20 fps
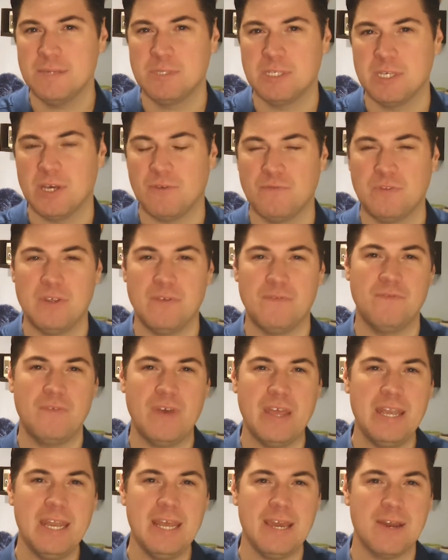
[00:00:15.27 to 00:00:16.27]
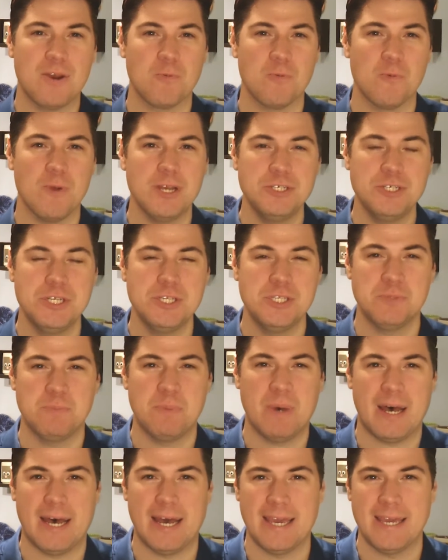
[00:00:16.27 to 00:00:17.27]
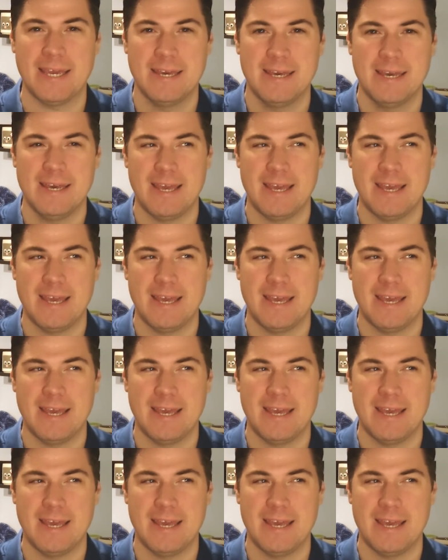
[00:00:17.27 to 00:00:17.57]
himself defending a Russian spy